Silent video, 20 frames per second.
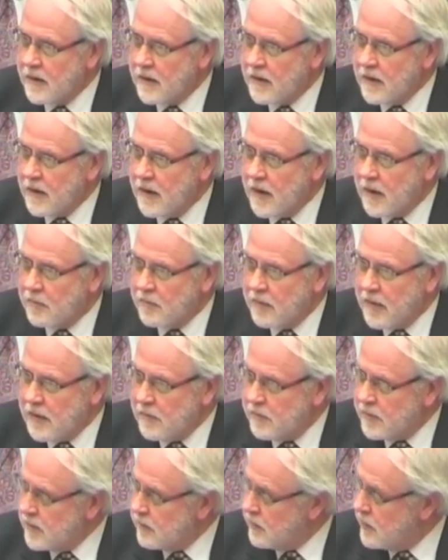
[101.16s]
and
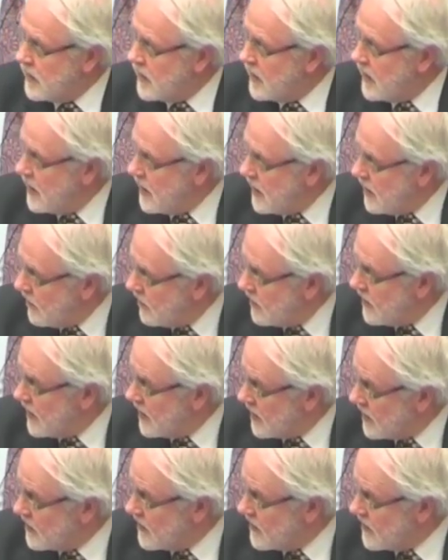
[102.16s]
people believed us